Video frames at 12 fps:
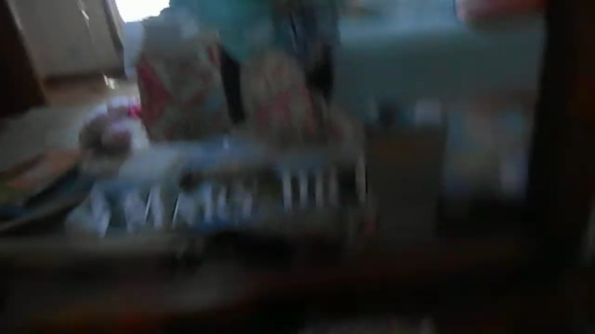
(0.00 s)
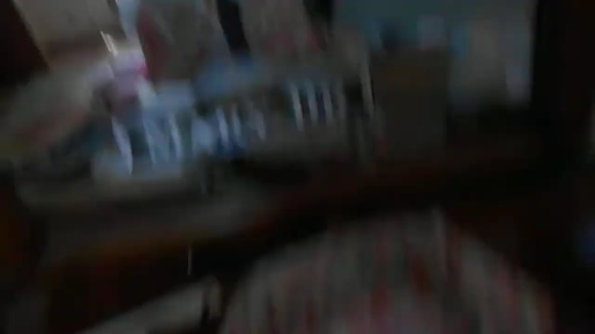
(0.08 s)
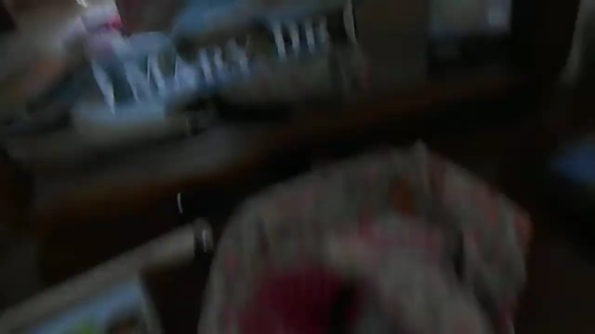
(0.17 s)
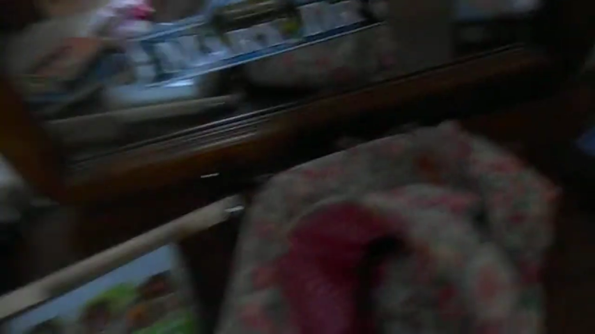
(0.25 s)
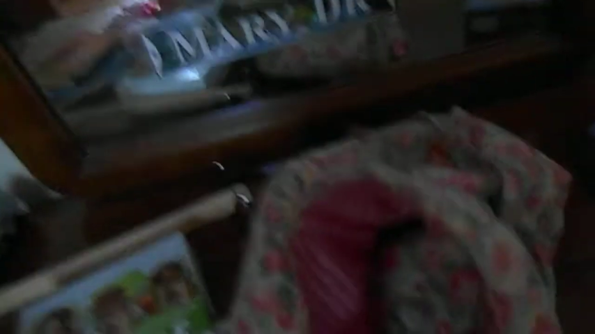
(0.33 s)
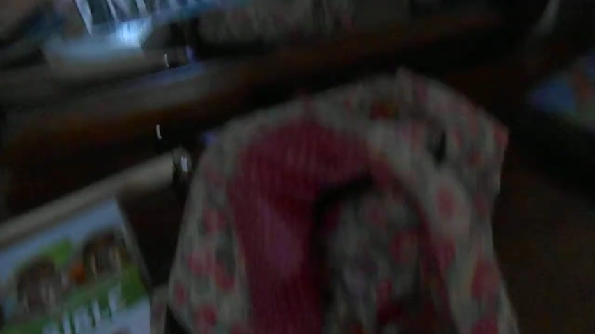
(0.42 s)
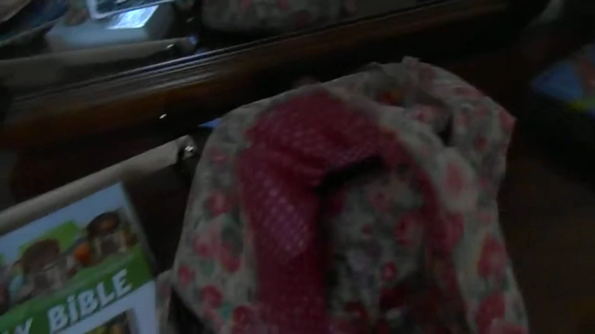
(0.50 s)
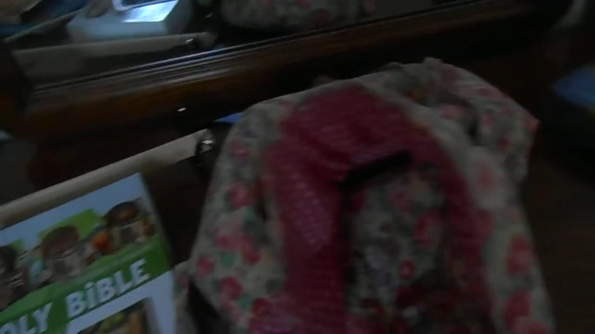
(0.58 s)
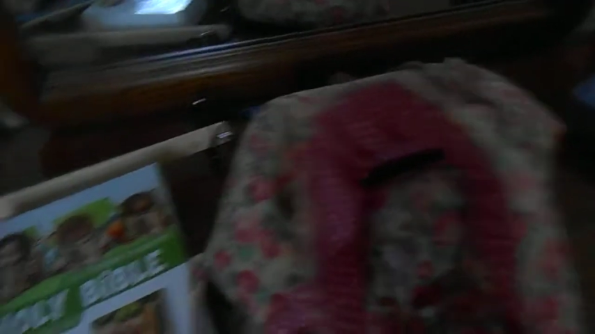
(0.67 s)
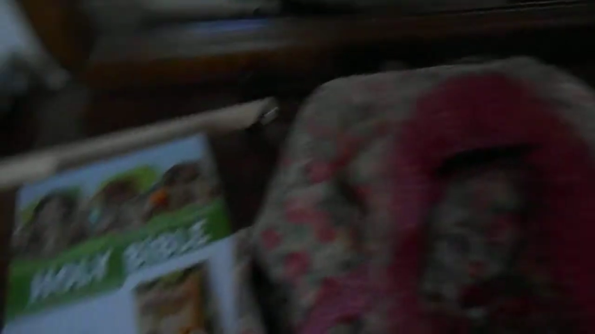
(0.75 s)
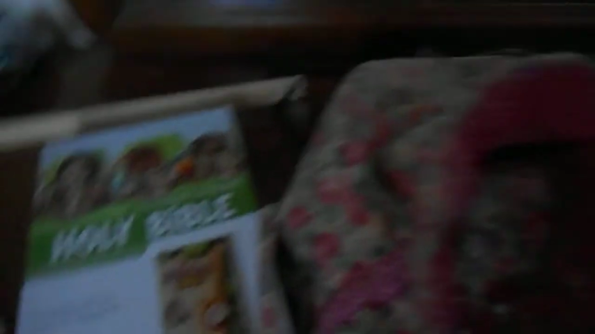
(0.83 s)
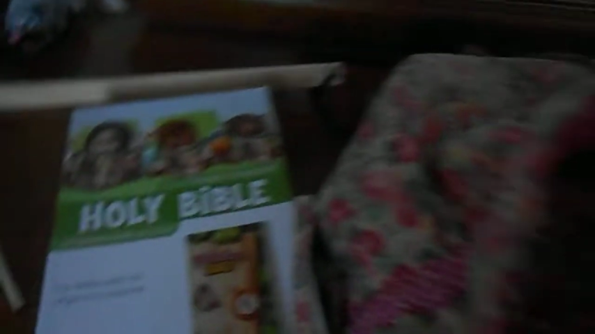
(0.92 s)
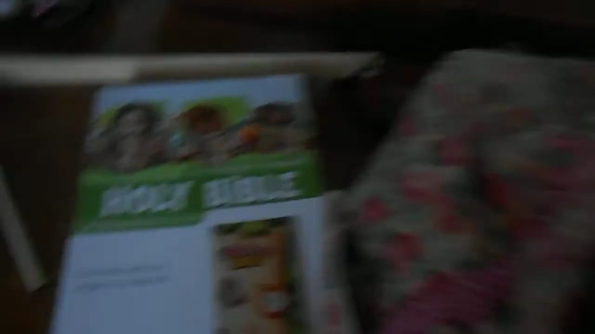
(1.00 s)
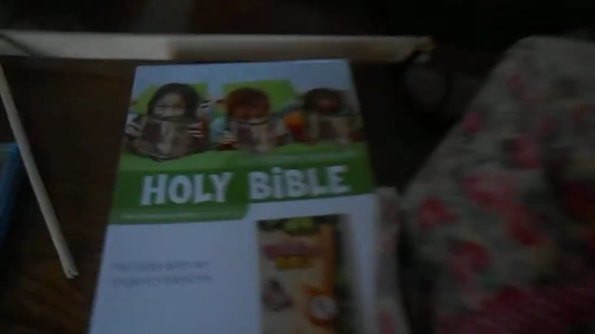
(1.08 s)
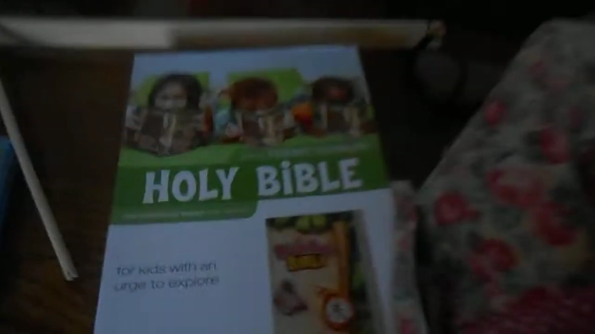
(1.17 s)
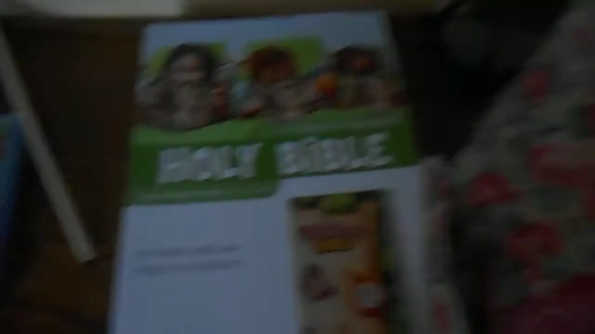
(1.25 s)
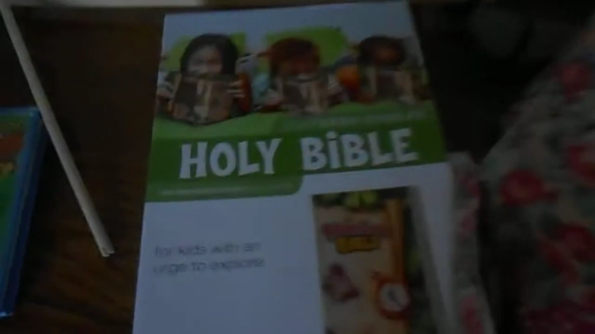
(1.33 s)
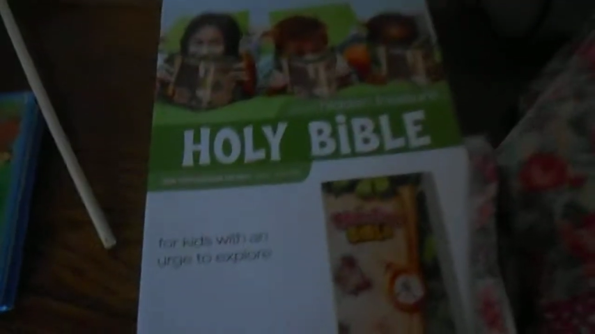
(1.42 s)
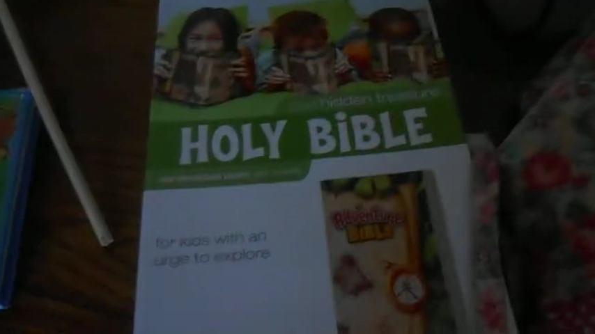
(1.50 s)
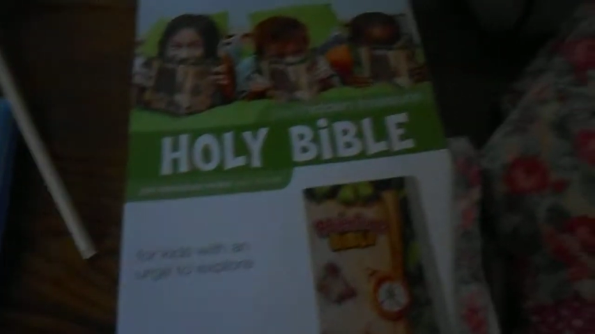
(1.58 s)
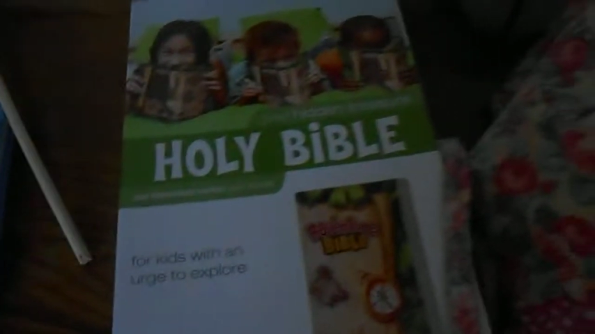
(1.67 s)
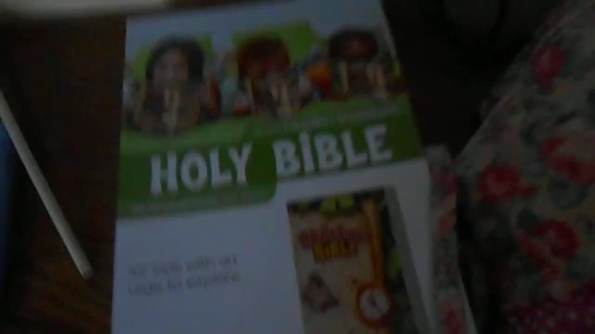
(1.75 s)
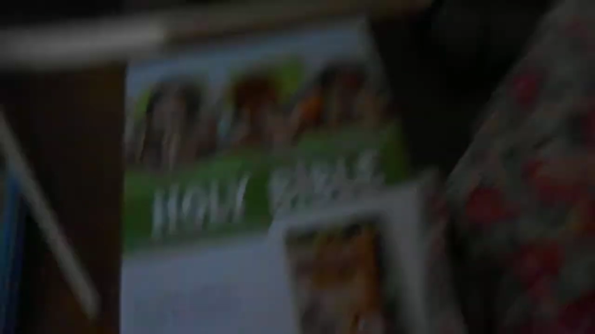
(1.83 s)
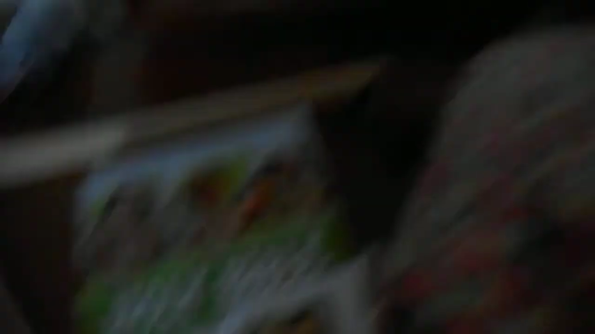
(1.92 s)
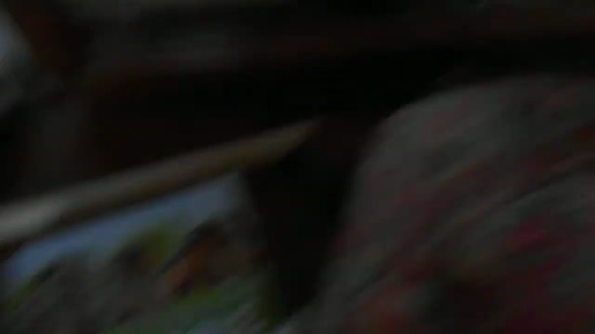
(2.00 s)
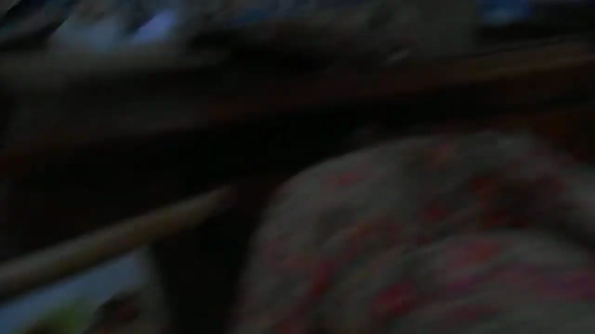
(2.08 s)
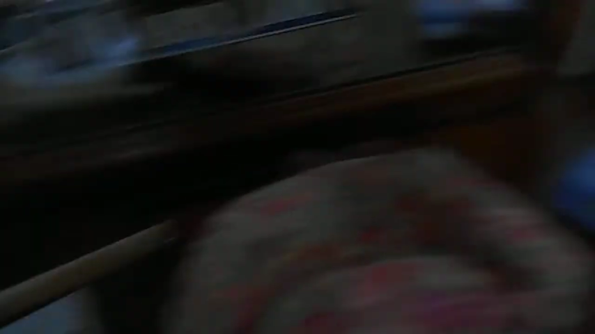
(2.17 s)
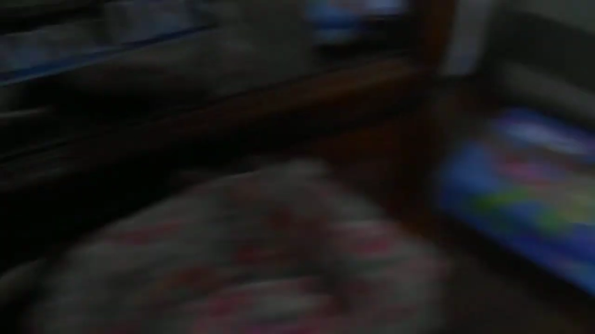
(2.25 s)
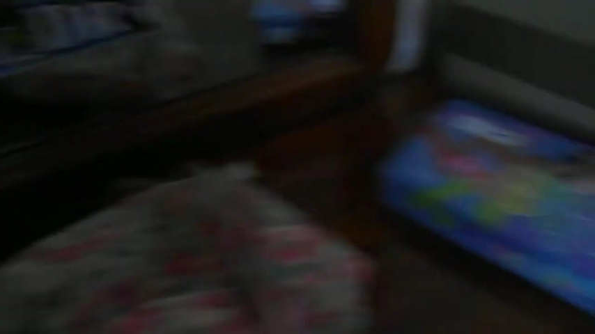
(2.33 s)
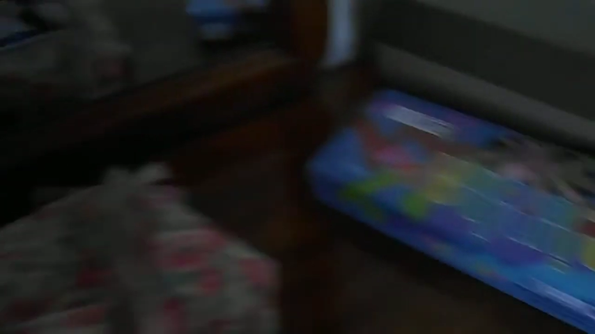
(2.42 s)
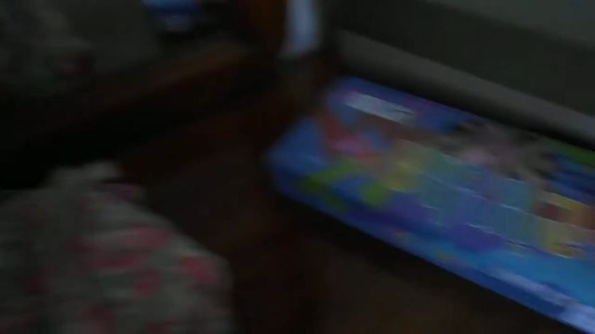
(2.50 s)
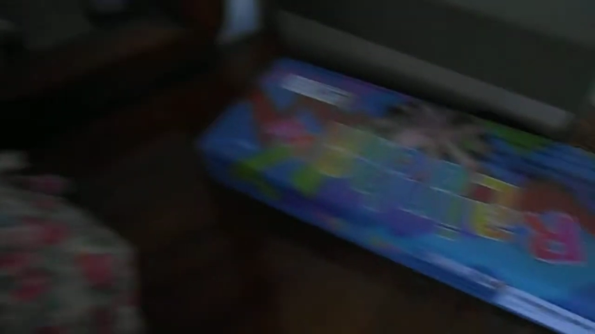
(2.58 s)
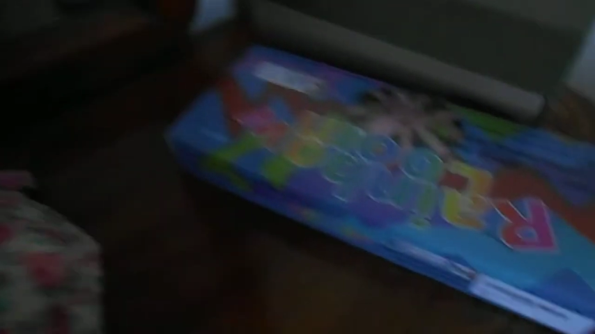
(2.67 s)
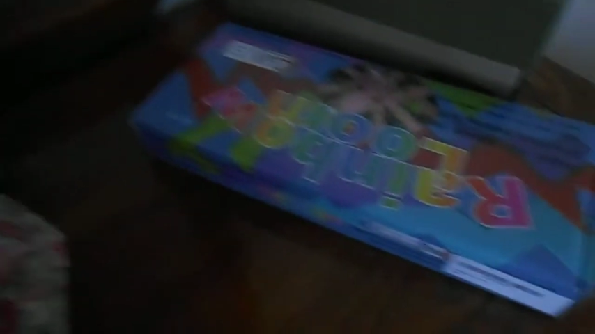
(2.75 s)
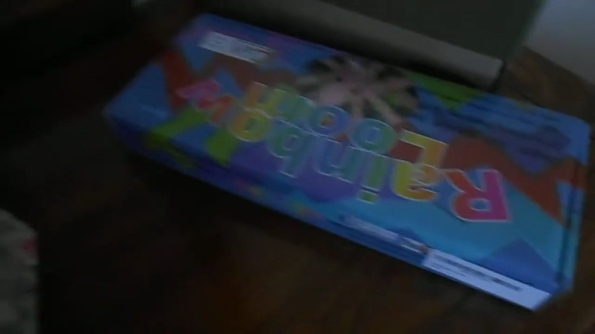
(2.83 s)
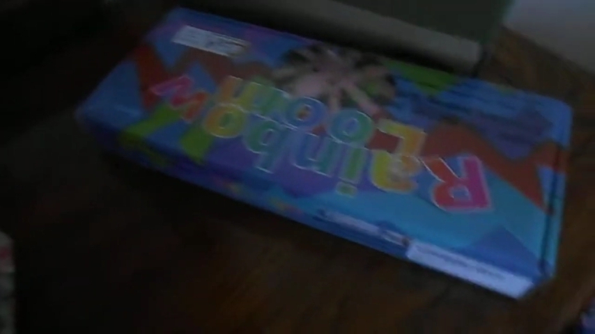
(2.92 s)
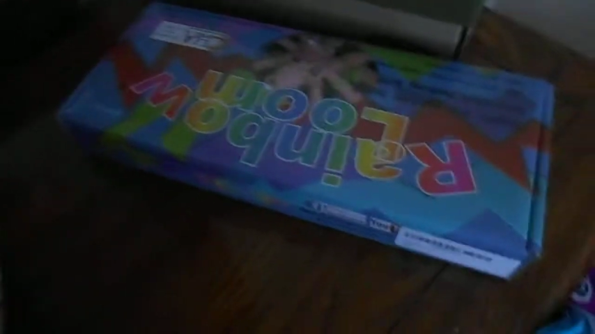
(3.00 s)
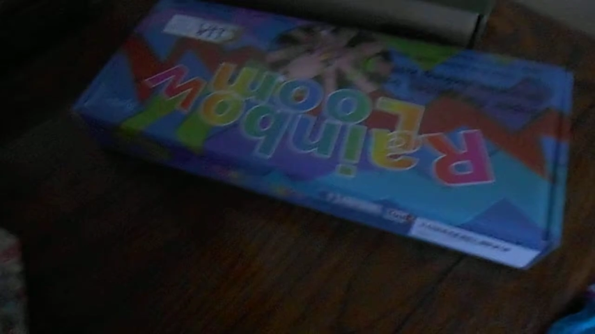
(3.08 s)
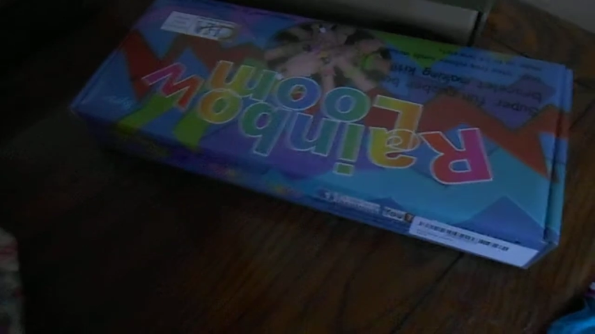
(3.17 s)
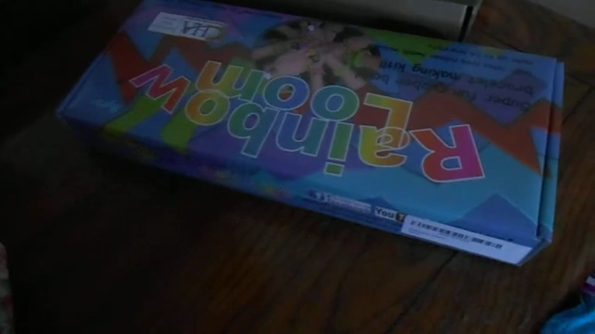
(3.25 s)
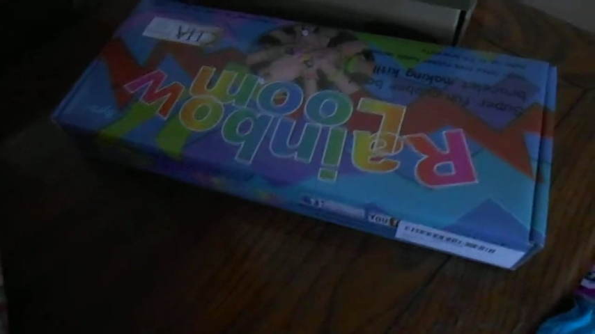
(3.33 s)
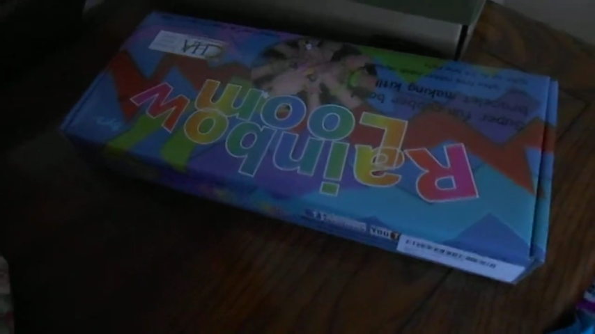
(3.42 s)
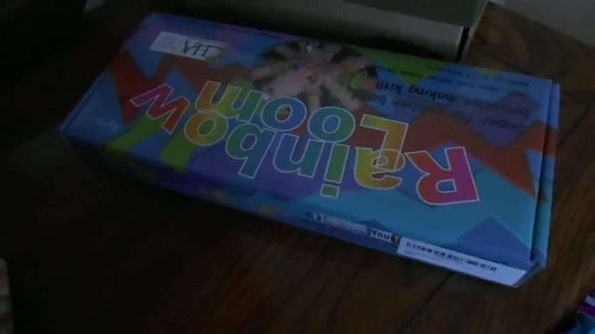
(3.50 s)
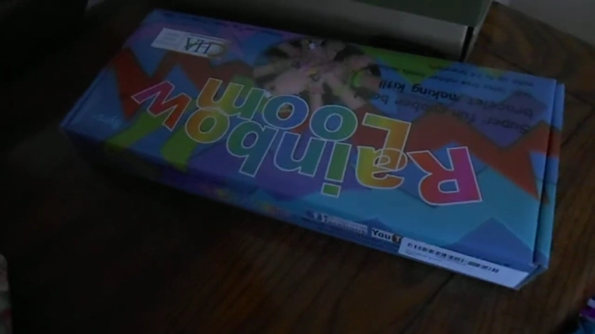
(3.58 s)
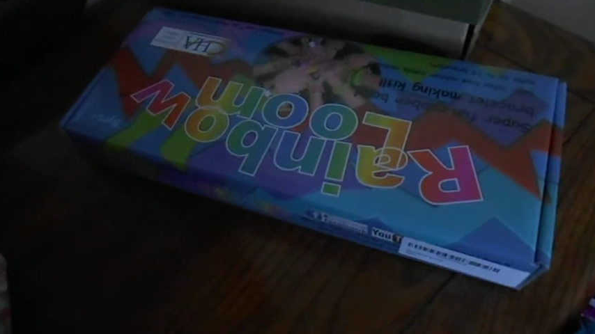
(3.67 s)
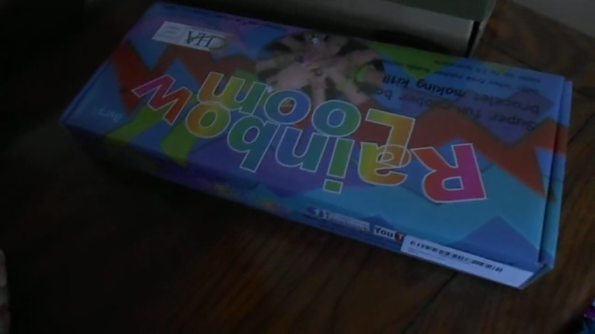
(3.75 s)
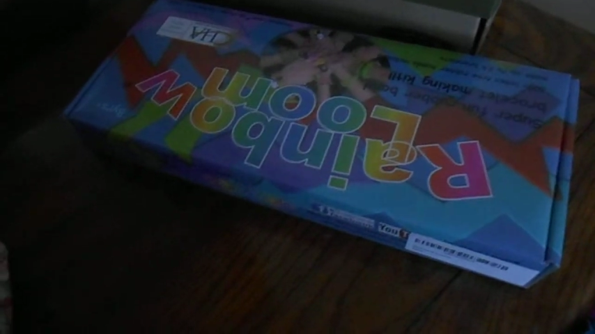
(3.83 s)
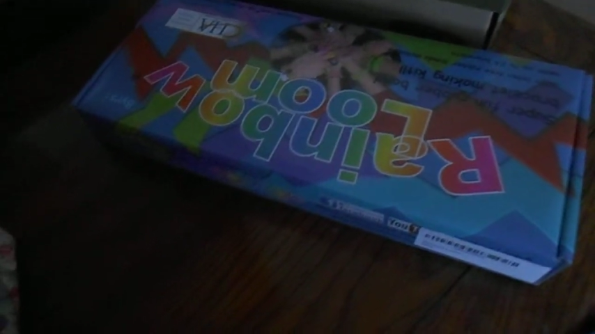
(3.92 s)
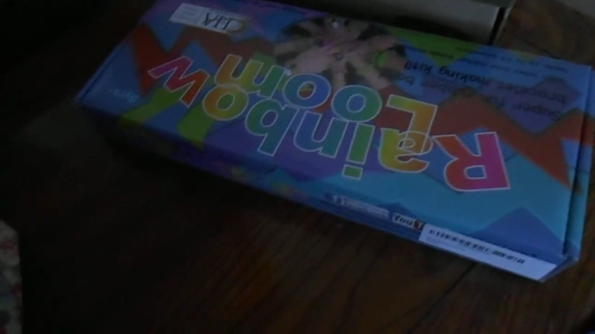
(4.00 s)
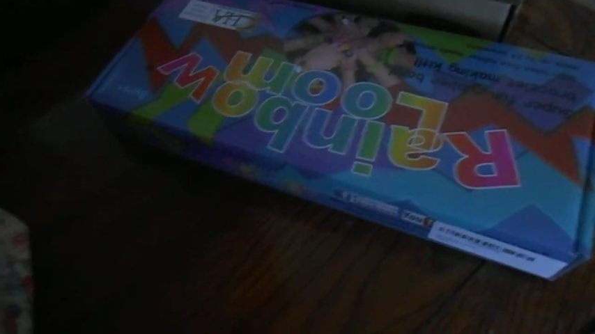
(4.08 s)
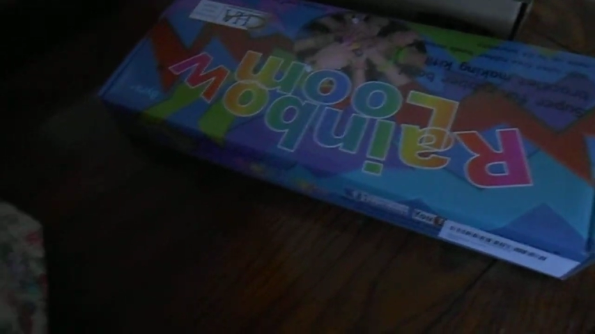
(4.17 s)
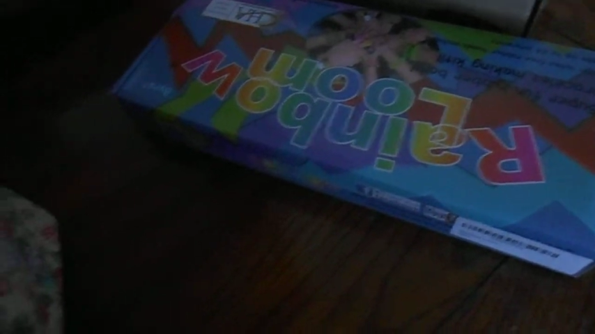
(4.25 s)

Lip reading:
No face is visible, so there are no lips to read.